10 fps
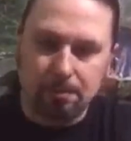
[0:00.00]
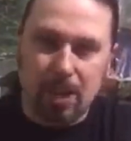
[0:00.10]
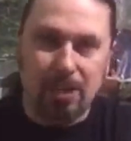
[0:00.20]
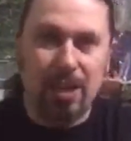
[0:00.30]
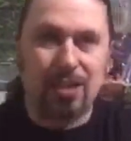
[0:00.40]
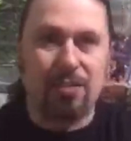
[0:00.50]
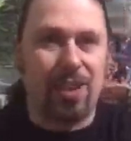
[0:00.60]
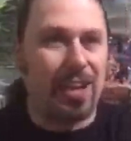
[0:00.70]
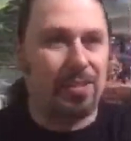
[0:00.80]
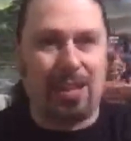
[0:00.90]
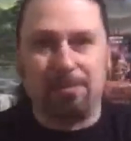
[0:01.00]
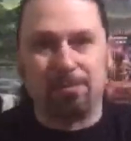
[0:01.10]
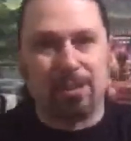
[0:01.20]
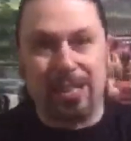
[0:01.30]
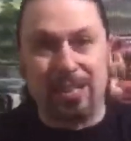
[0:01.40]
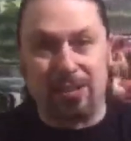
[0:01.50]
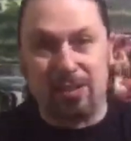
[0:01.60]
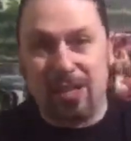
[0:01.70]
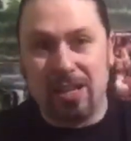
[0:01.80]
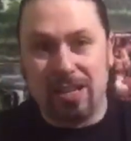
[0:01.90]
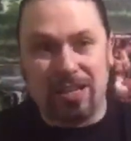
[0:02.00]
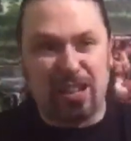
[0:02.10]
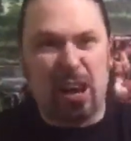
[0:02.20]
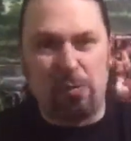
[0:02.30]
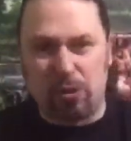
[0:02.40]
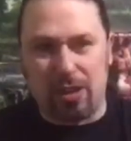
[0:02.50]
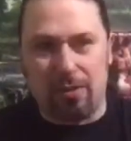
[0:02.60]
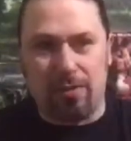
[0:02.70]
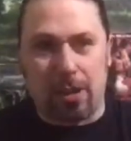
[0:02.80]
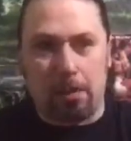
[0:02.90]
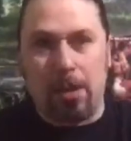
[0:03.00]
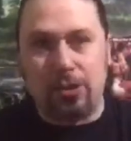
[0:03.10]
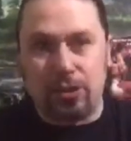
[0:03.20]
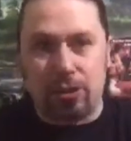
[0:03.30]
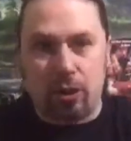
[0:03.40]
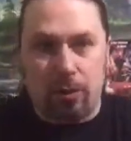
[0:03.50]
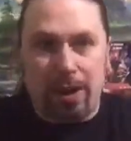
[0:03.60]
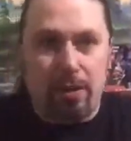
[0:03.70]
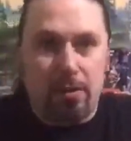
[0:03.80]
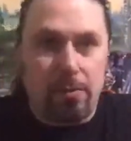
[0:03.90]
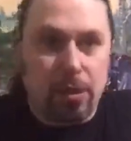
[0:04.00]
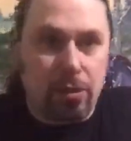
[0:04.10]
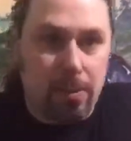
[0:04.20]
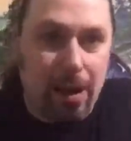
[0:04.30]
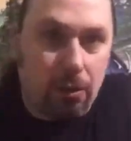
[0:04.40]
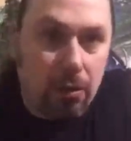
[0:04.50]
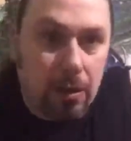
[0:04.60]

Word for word: I like the fact that these these hops are kind of like punching around them in your mouth.